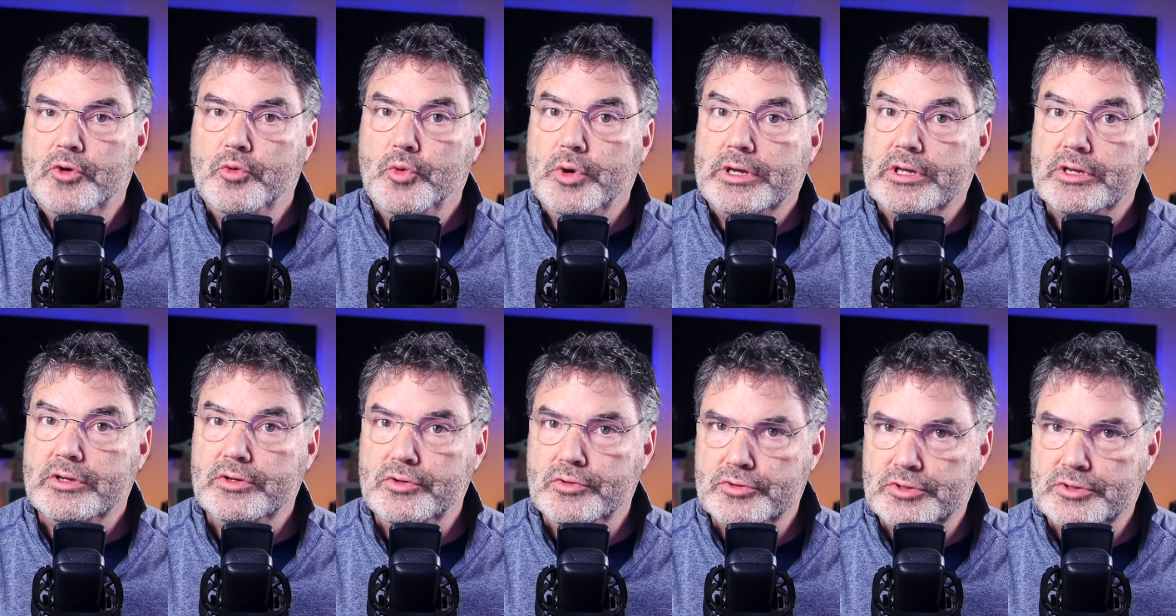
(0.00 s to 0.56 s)
We
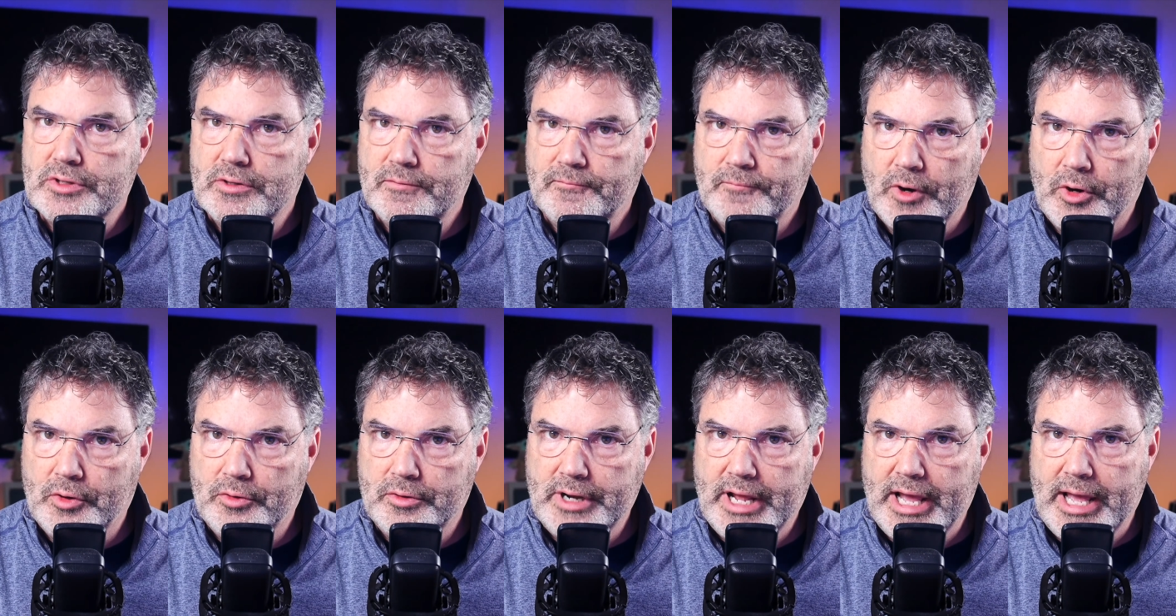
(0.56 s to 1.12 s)
can use the
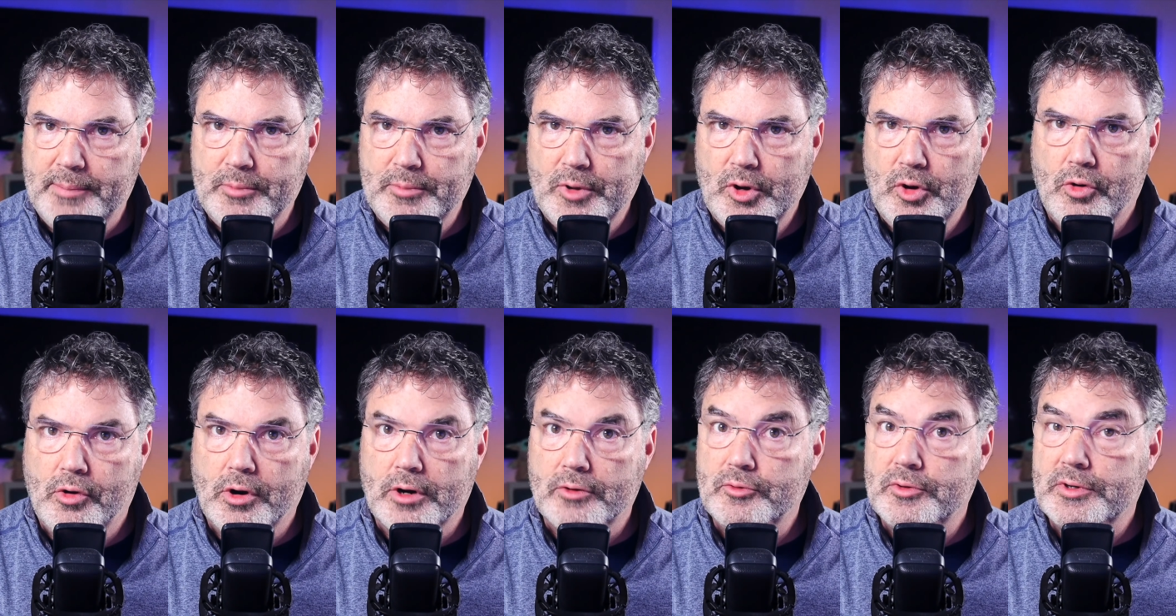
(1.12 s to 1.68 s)
phone app
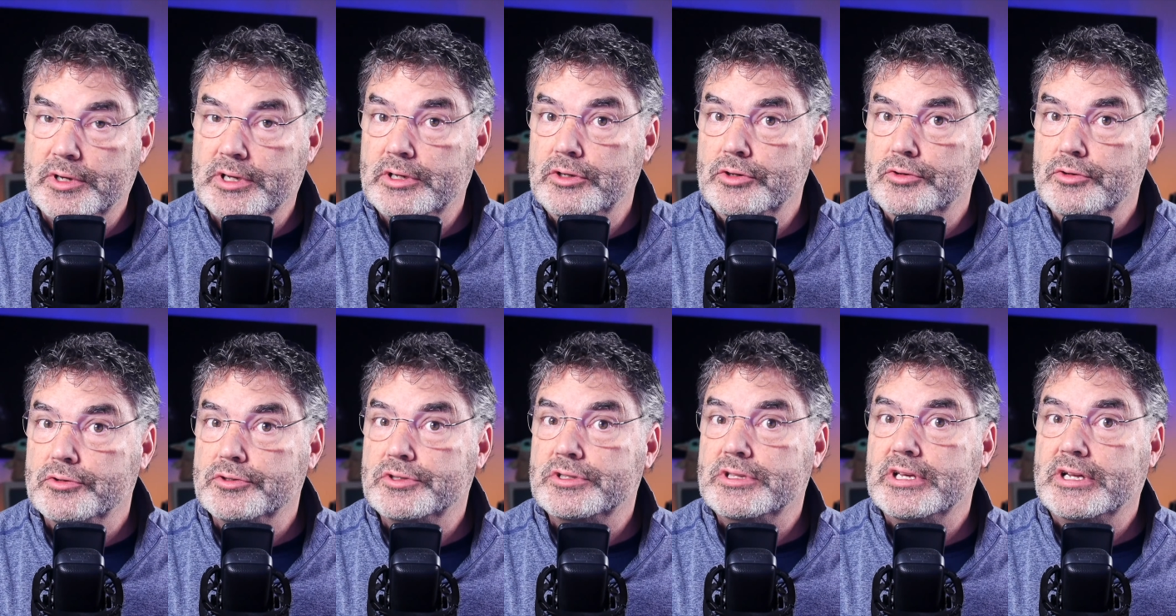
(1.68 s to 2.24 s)
or we can
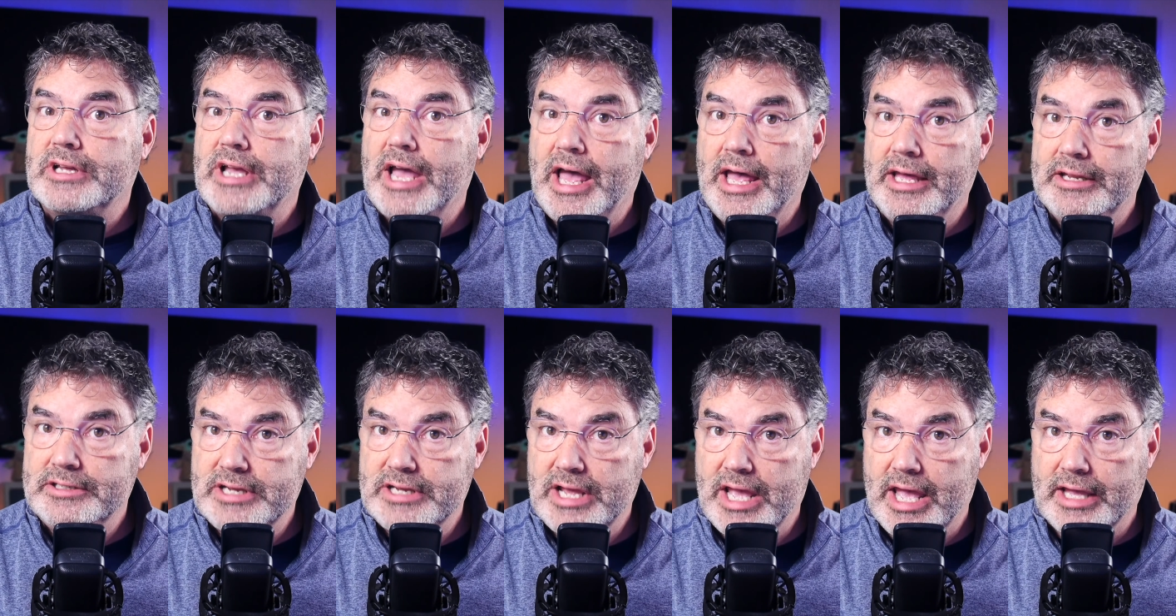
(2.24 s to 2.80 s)
use the
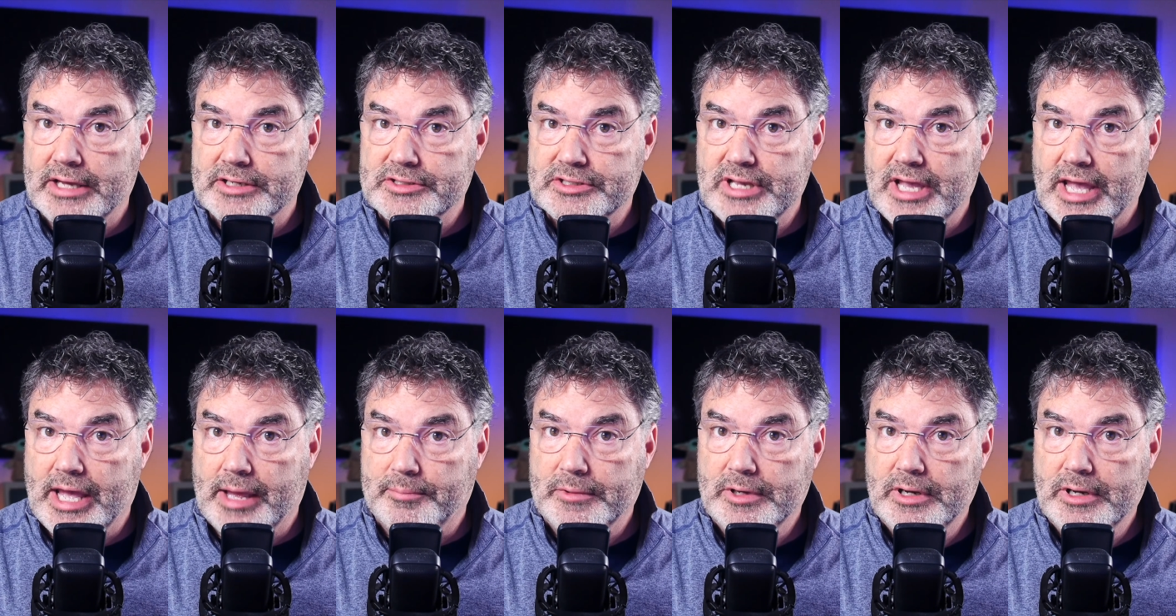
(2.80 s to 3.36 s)
contacts
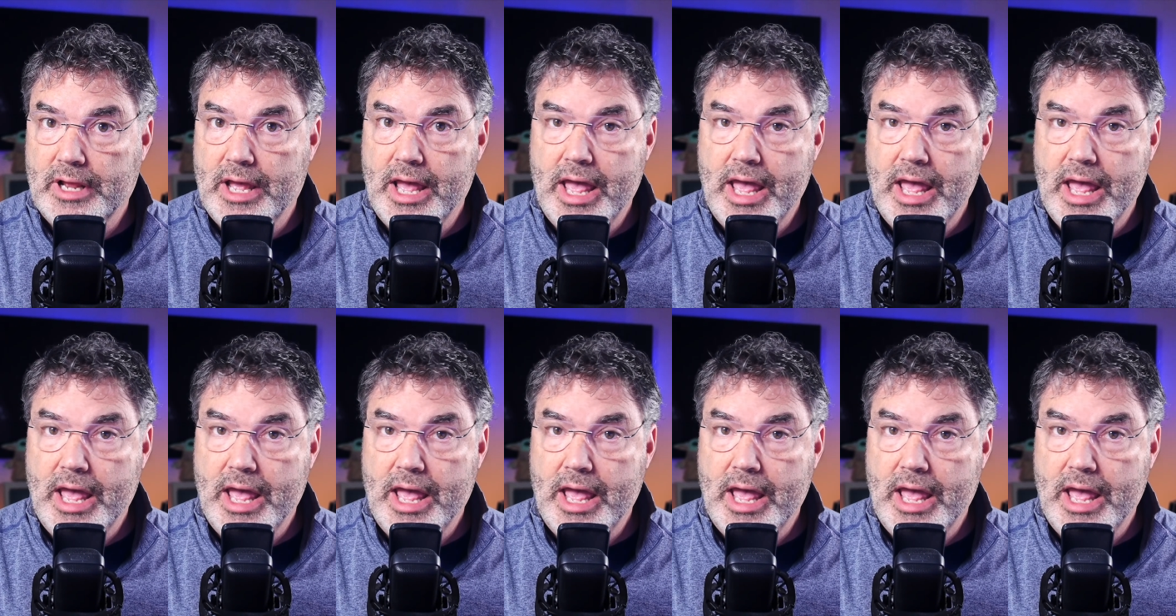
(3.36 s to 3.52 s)
app.